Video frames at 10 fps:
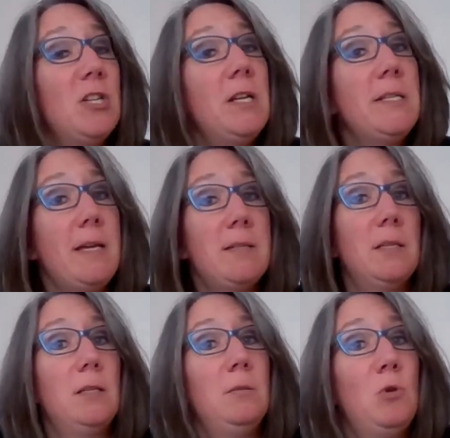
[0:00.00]
and it takes
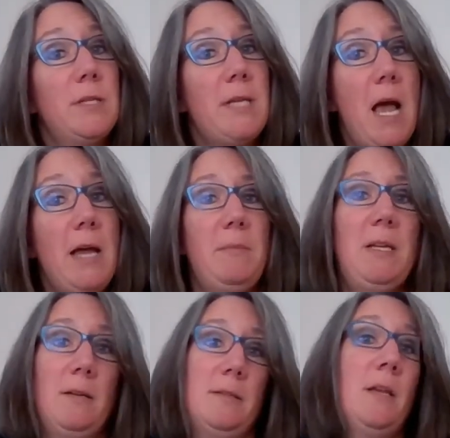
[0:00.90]
a little more time
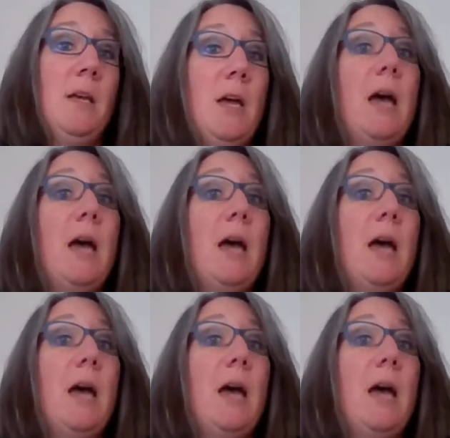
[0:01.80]
because,